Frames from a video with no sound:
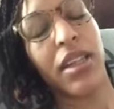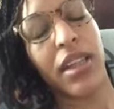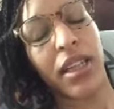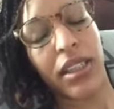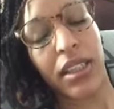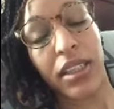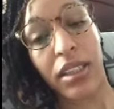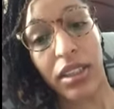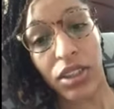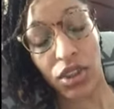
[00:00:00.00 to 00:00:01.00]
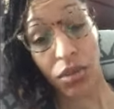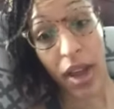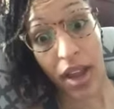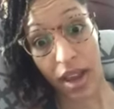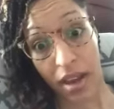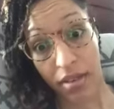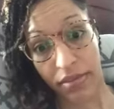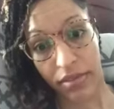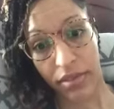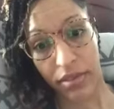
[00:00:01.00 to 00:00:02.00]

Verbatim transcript: that he needs you to have